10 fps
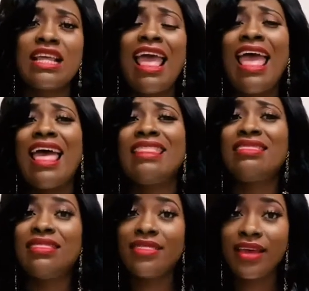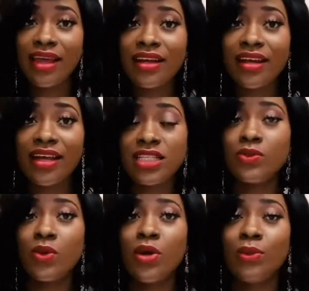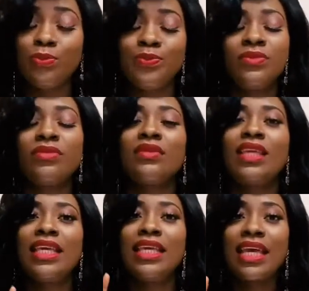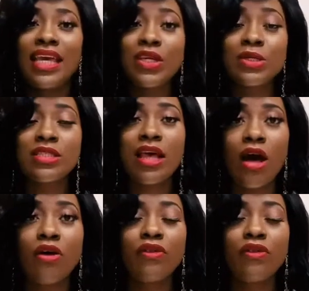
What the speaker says: And then as well, get yourself